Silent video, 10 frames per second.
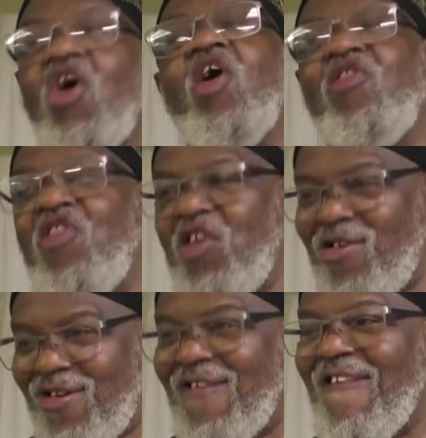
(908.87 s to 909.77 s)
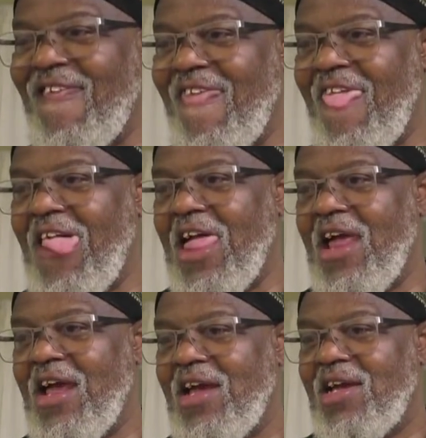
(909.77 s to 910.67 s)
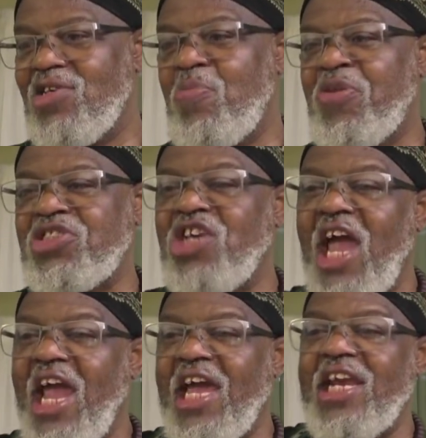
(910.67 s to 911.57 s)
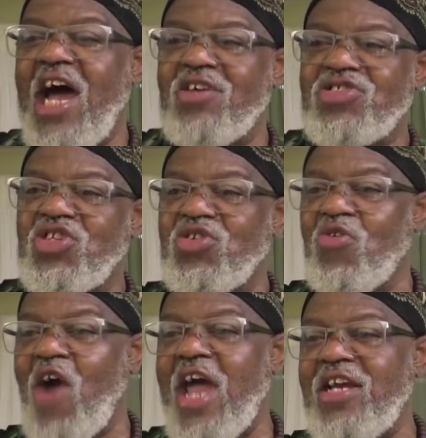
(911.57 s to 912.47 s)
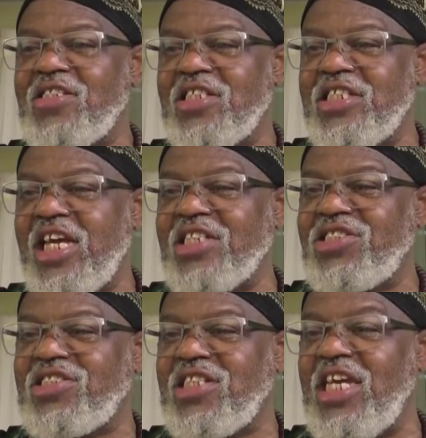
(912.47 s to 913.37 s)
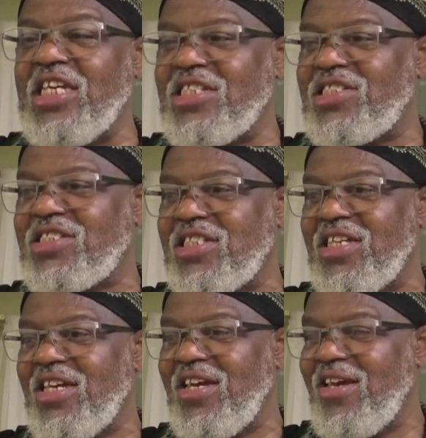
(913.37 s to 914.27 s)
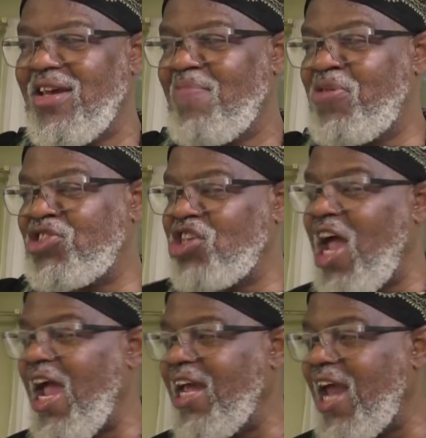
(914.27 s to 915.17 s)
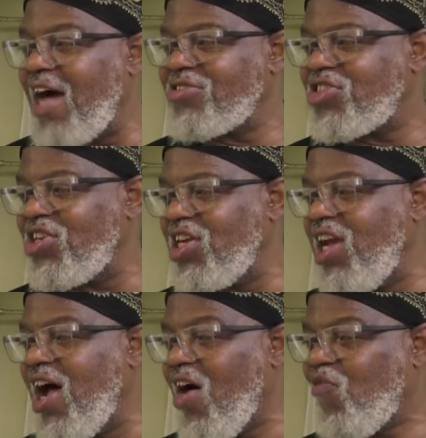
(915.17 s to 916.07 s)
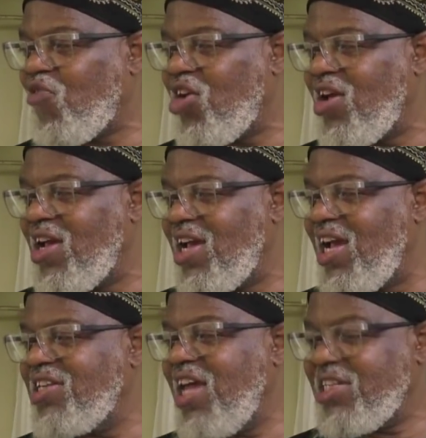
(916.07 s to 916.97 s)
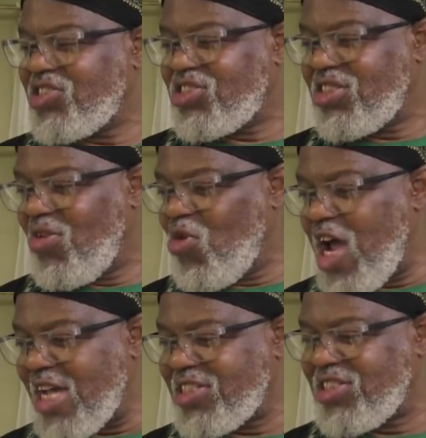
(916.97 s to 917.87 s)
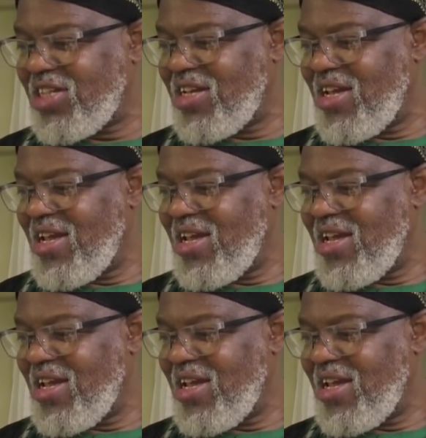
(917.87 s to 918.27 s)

north and you put your hand out to the right, that that's east. Put your hand out to the left, and that's west.